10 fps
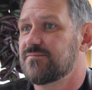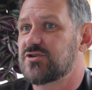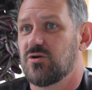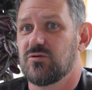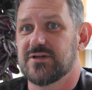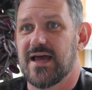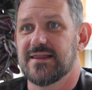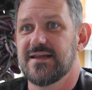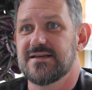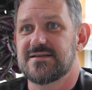sold
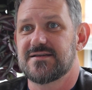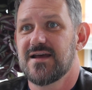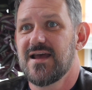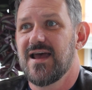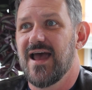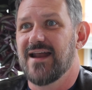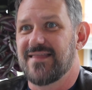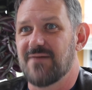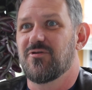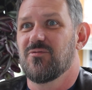and leased. And
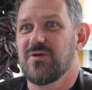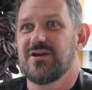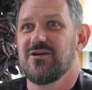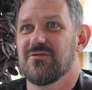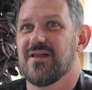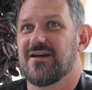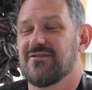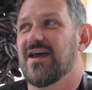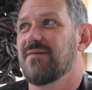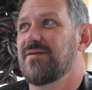at that point, we knew, we're like,
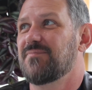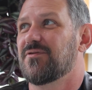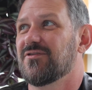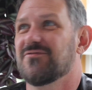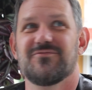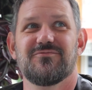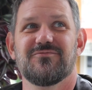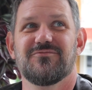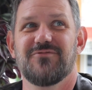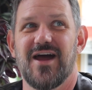okay, people are
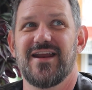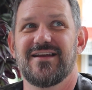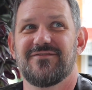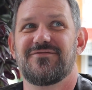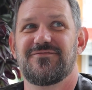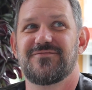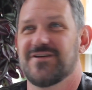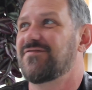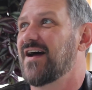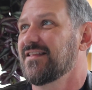ready to
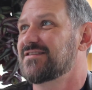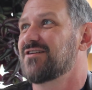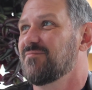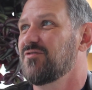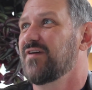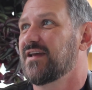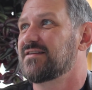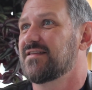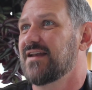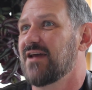finally start moving
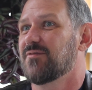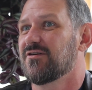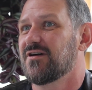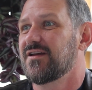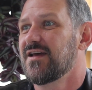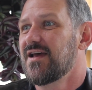into the neighborhood.